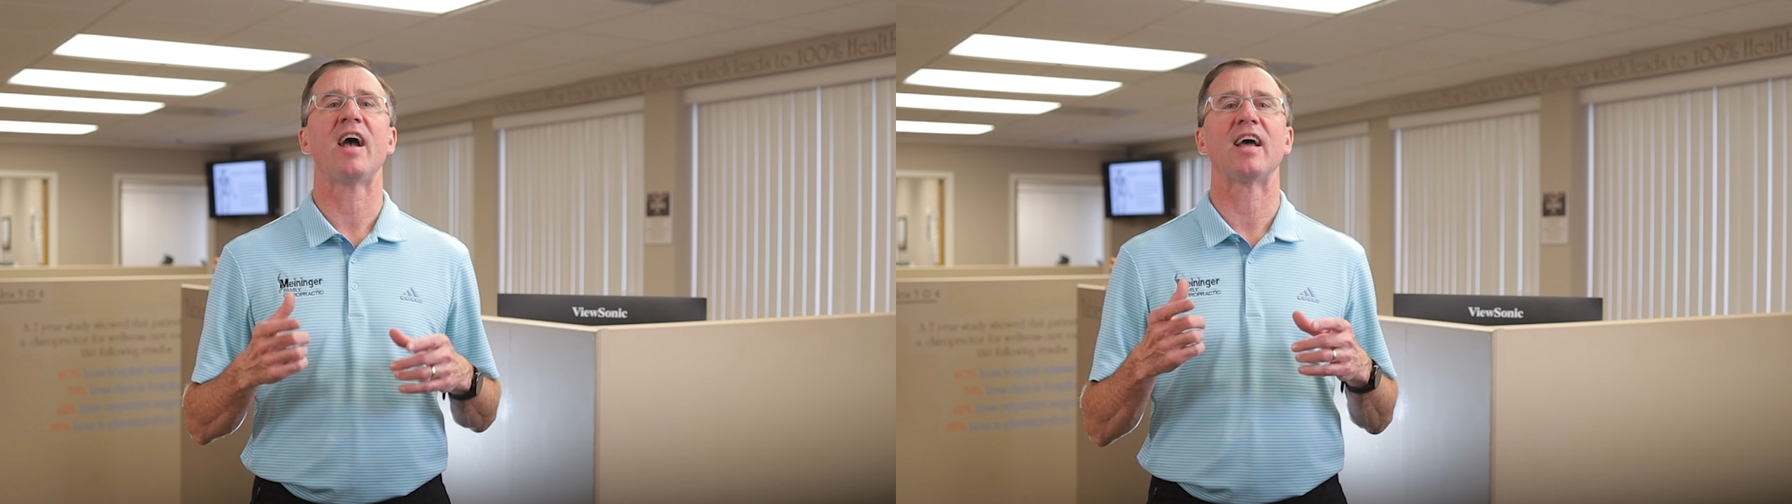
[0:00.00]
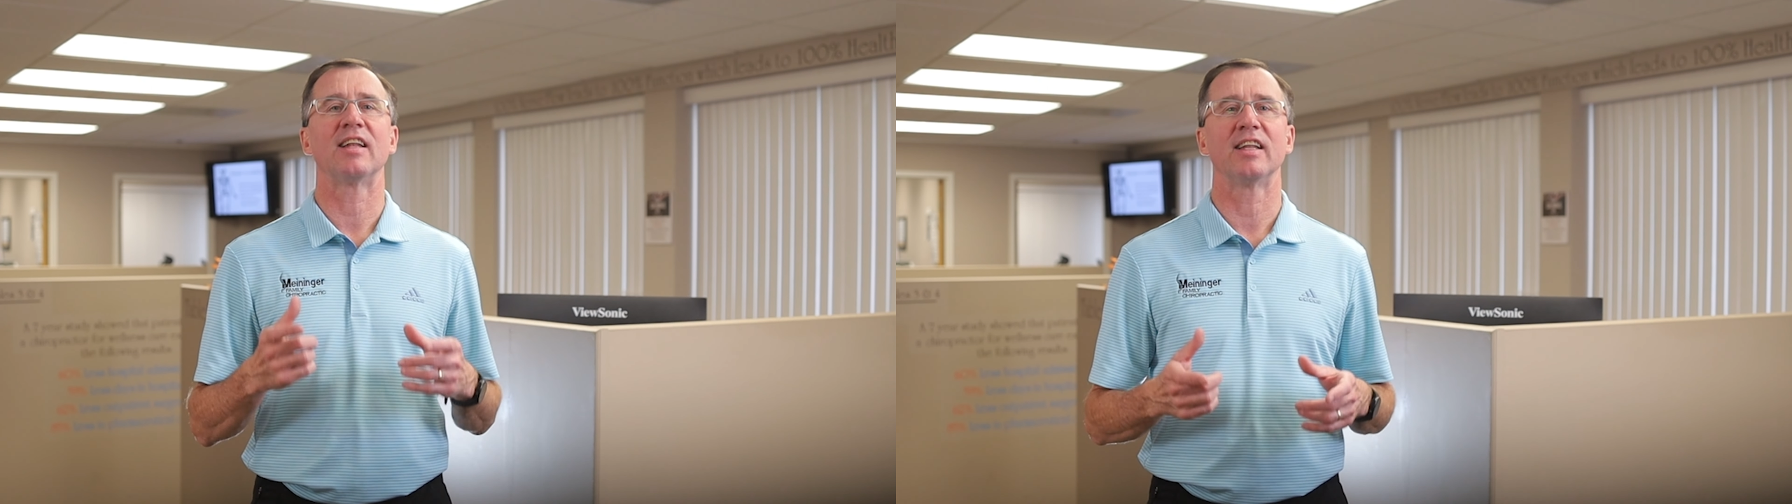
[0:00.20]

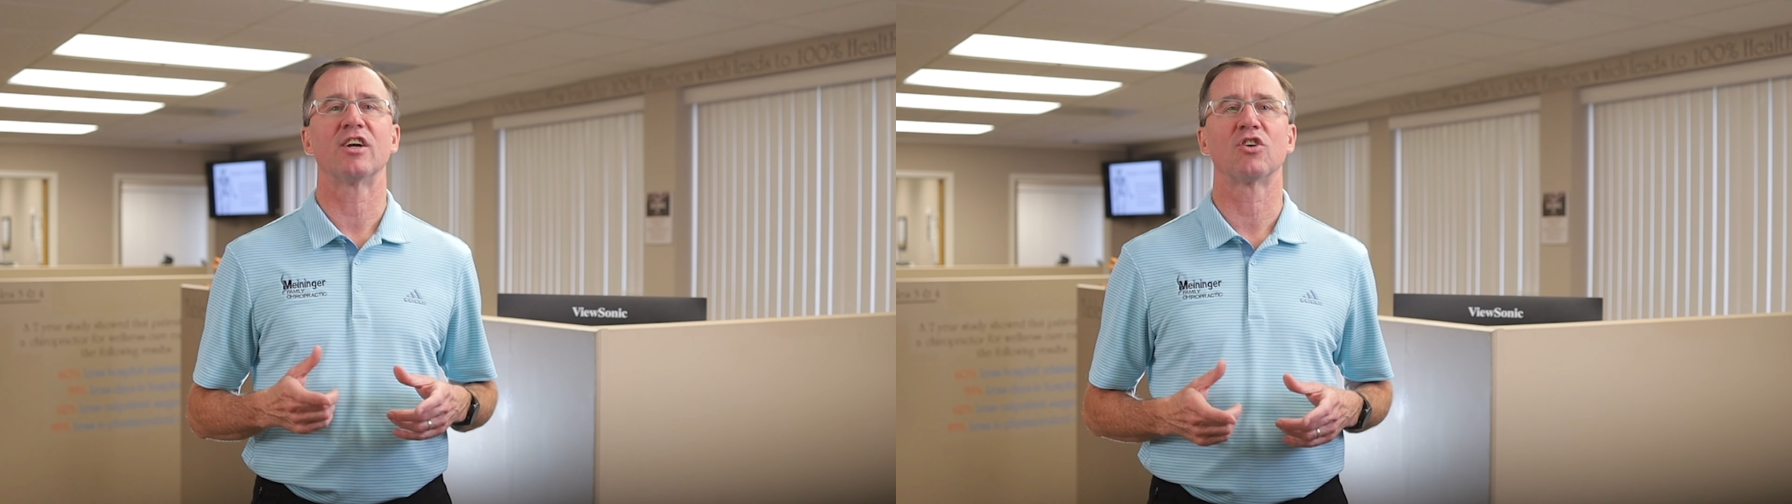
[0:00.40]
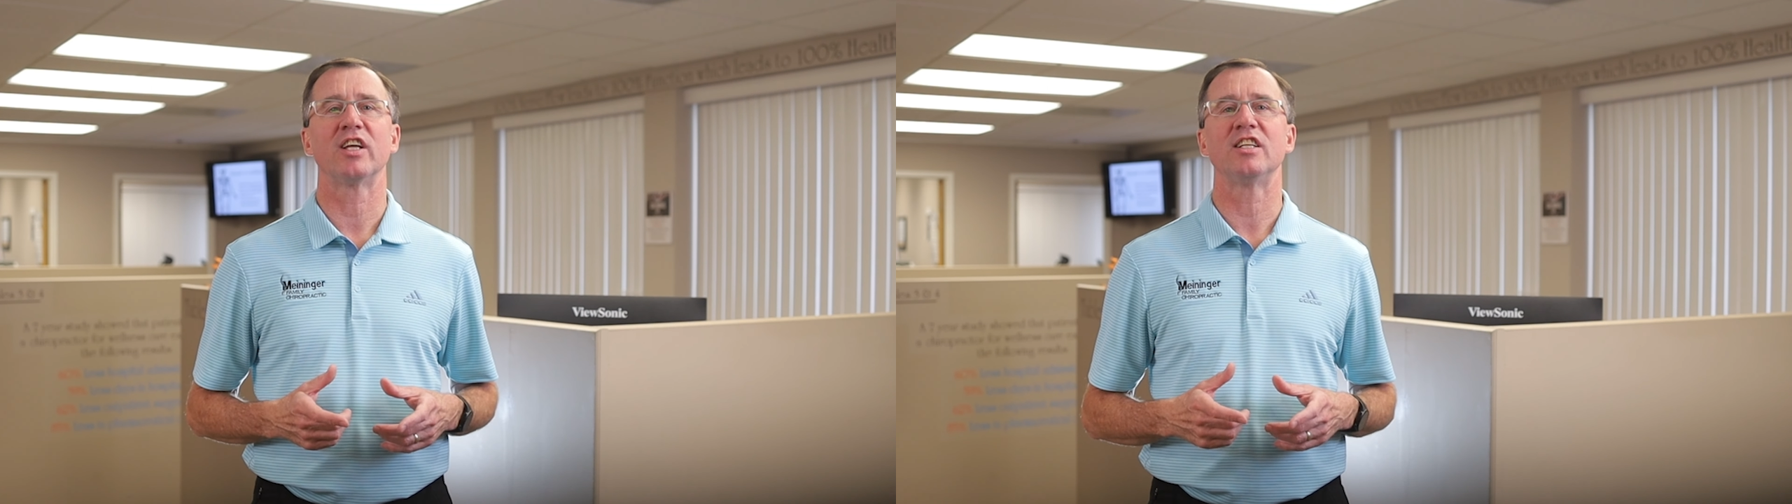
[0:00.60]
you've
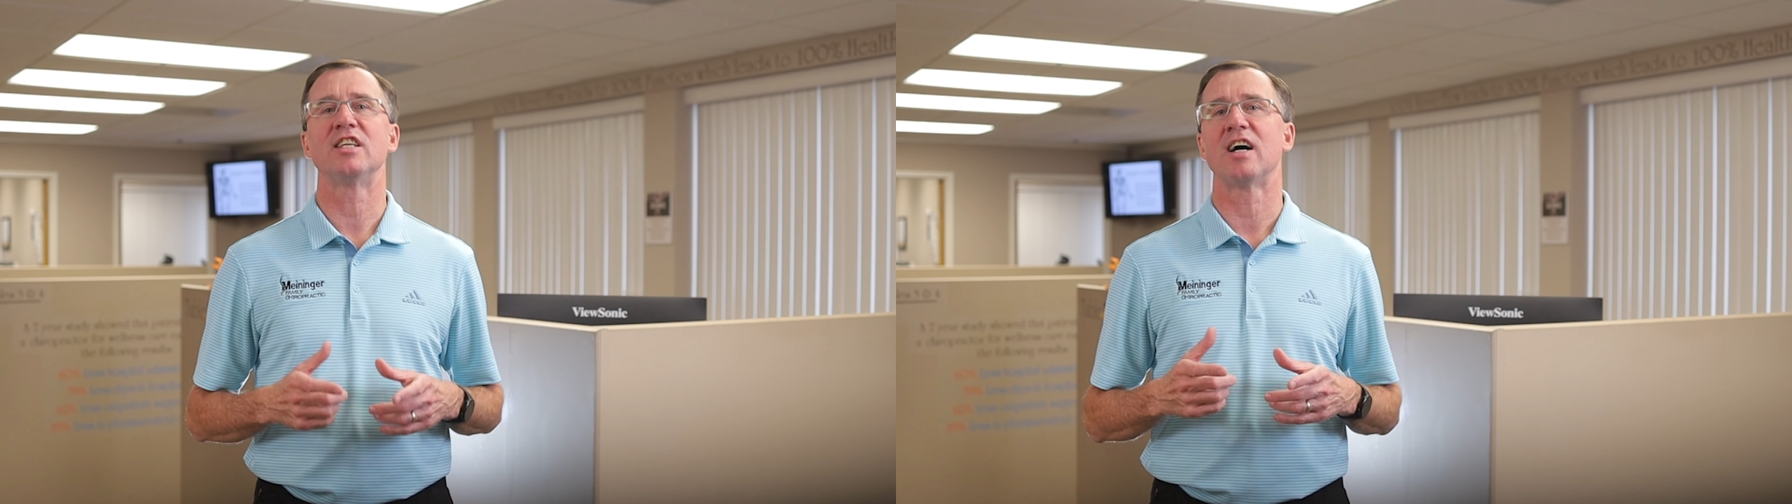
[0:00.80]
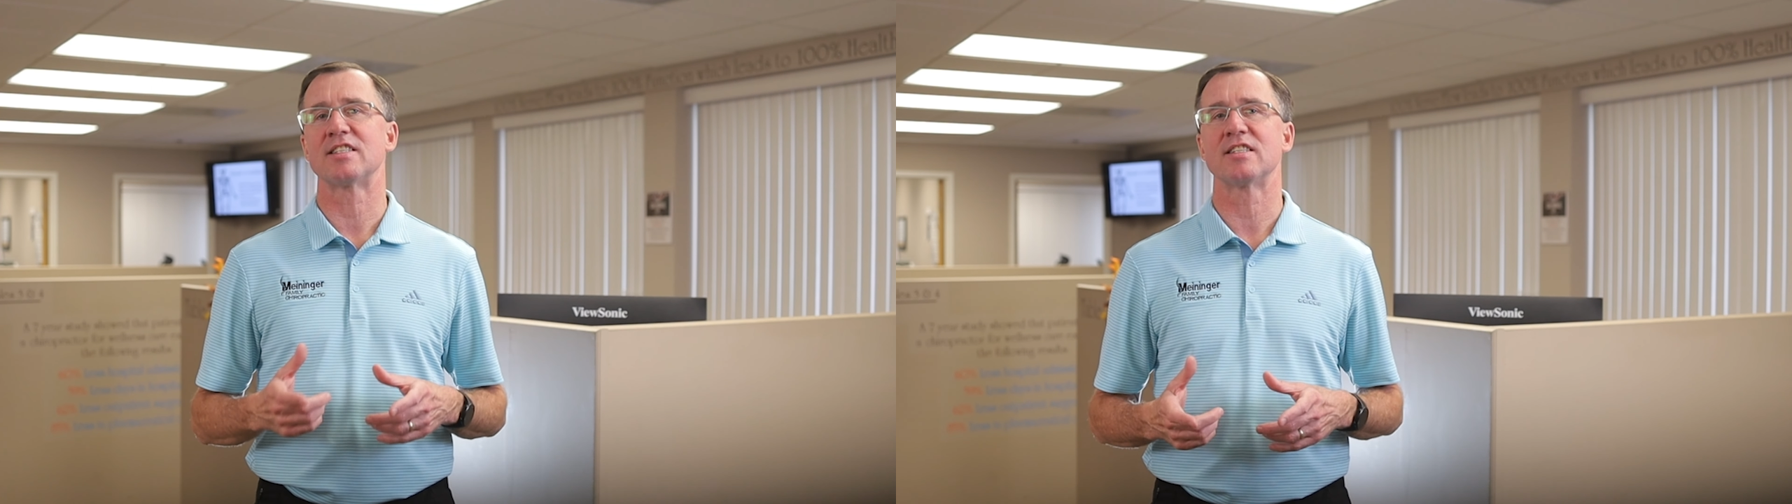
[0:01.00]
had
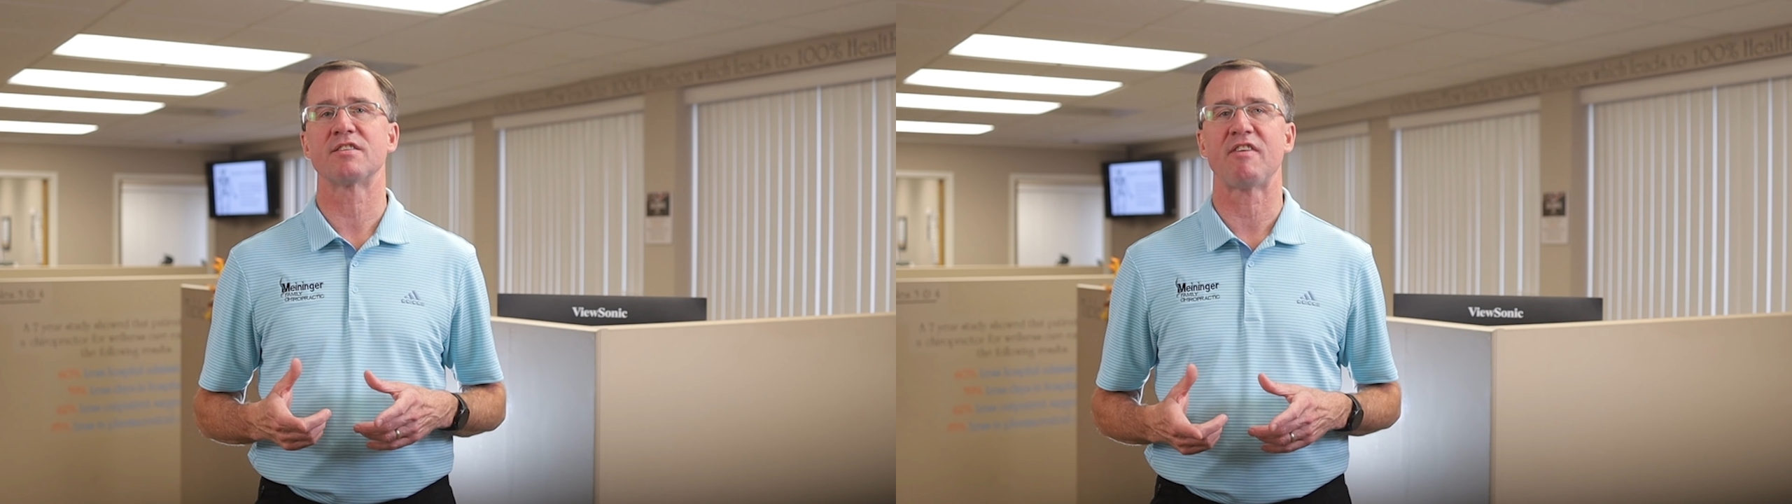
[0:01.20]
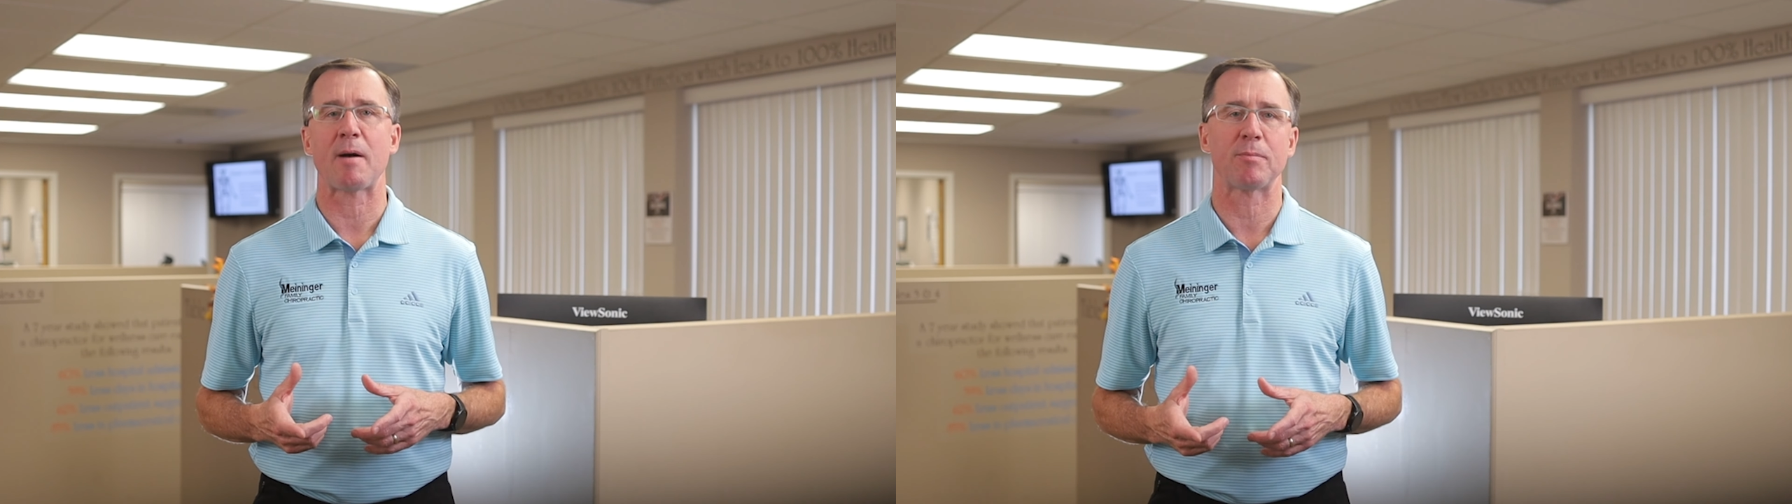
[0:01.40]
literally
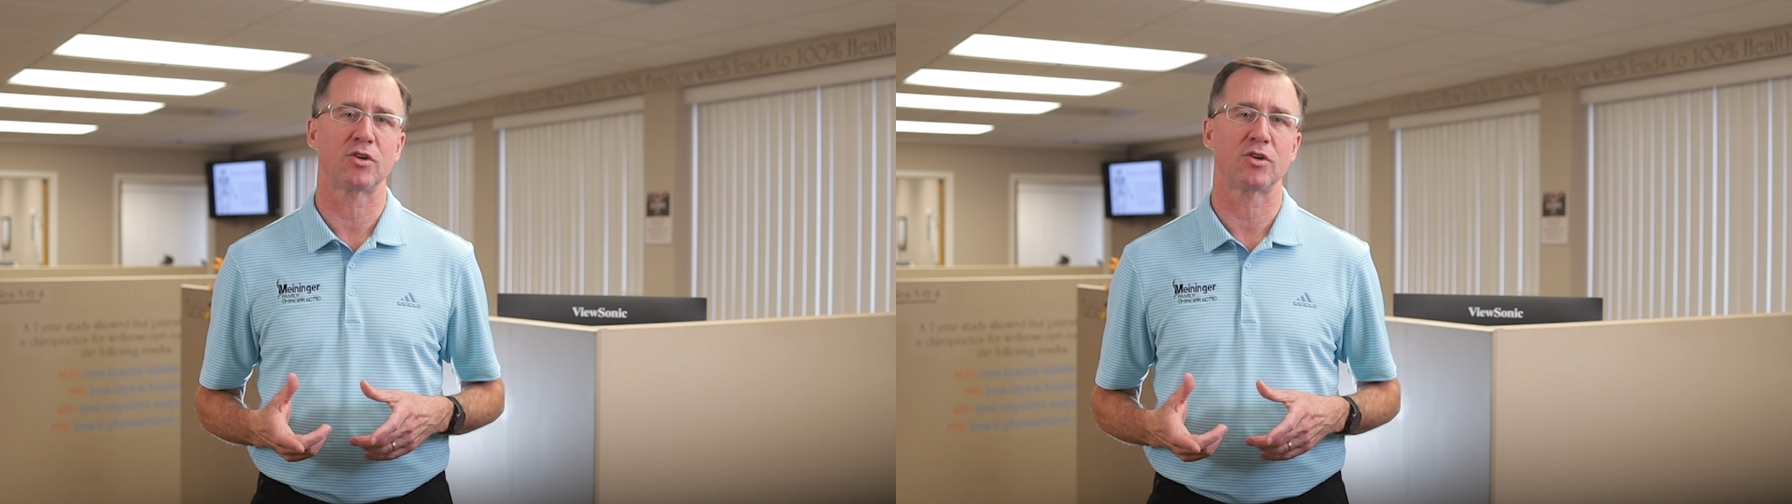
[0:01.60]
dozens